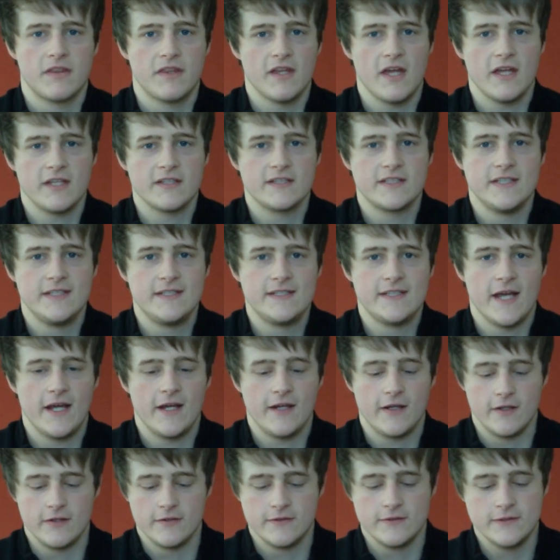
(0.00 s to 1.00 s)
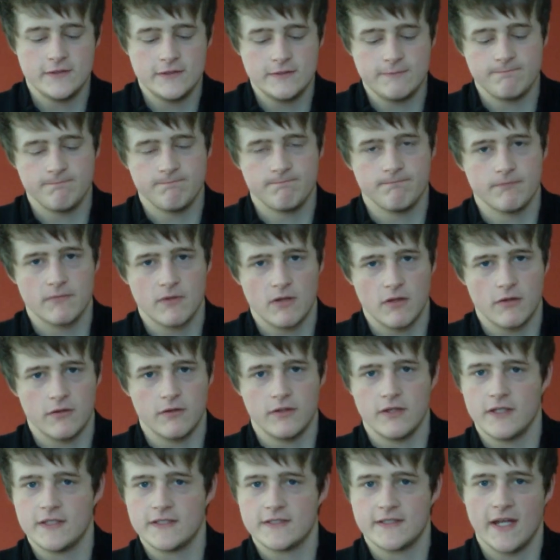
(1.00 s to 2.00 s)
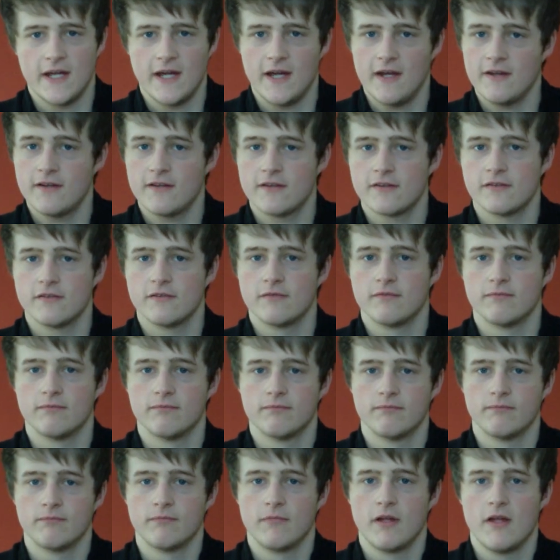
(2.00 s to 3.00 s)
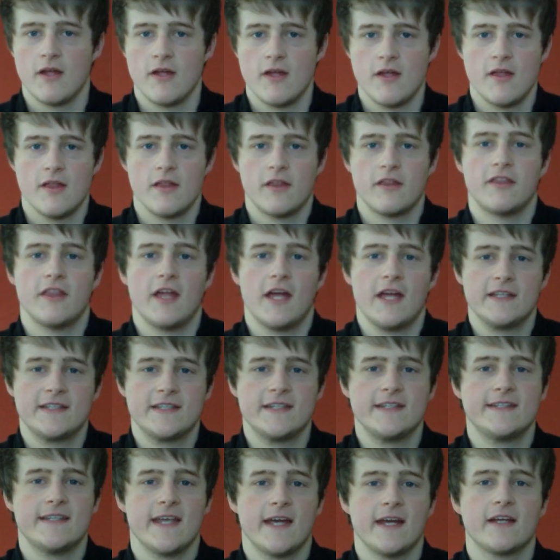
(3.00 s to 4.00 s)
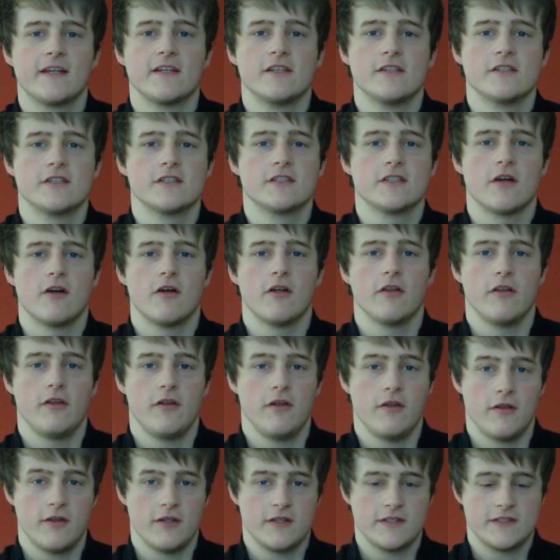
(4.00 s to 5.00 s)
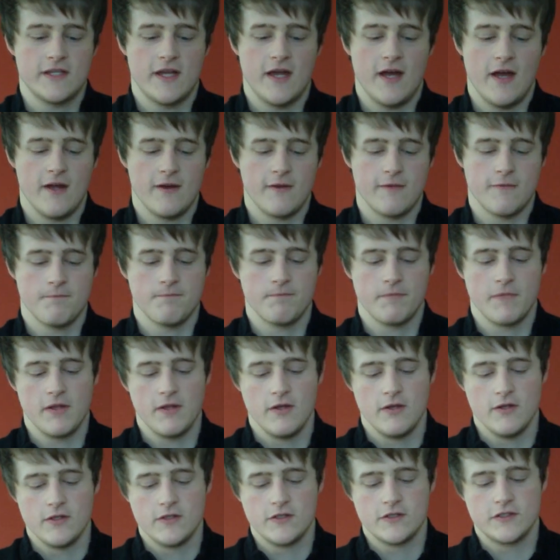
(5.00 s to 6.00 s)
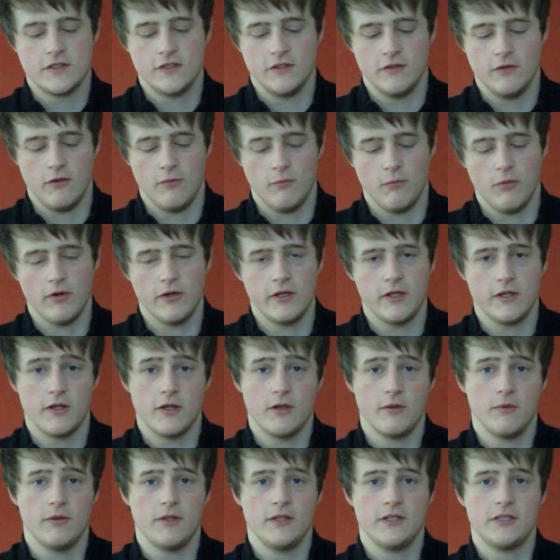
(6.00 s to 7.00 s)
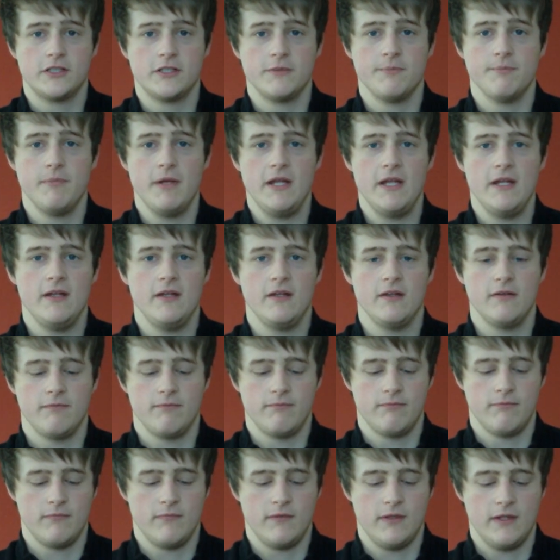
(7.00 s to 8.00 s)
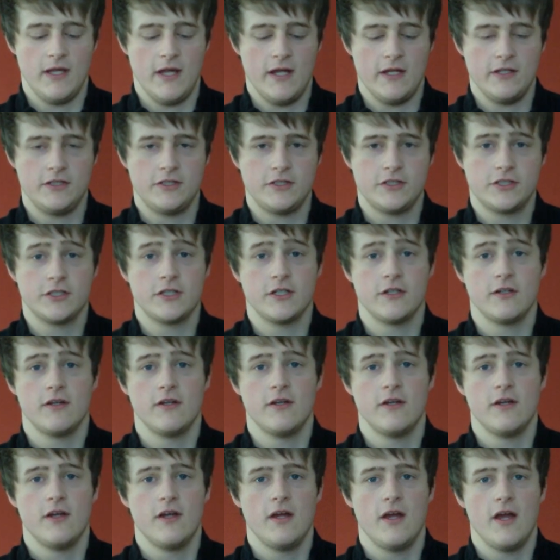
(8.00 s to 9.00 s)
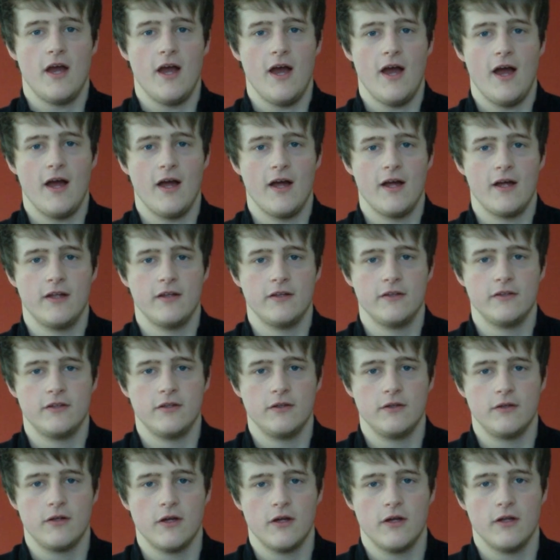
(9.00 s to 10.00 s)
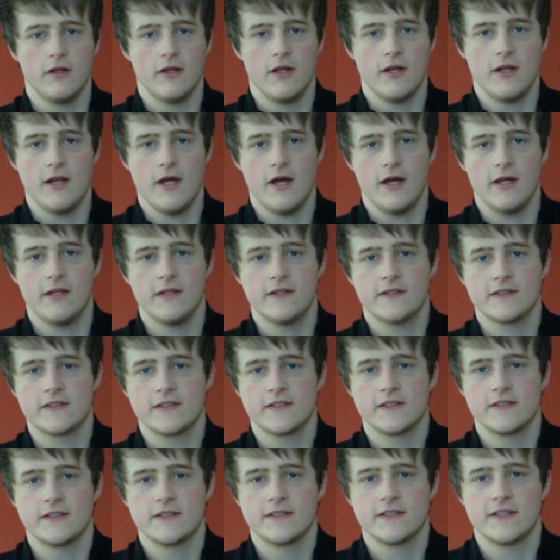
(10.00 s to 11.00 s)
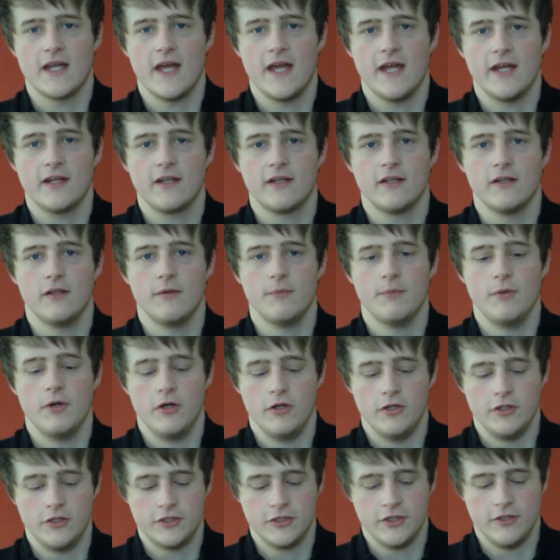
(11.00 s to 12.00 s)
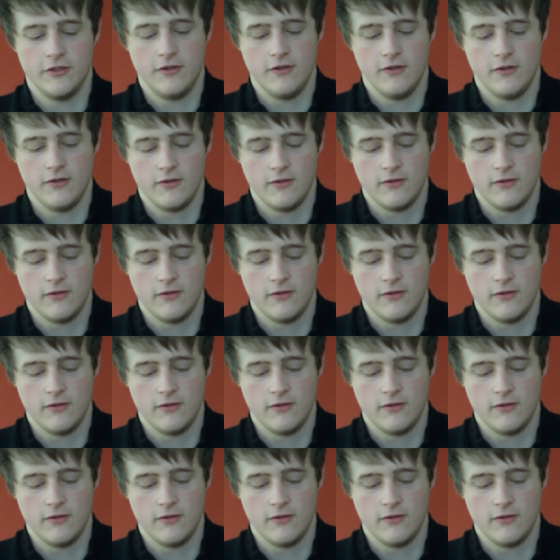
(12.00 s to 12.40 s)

30 seconds on this side, 30 seconds on the other side. So what you do is you meet the edge and you go in a nice circular motion,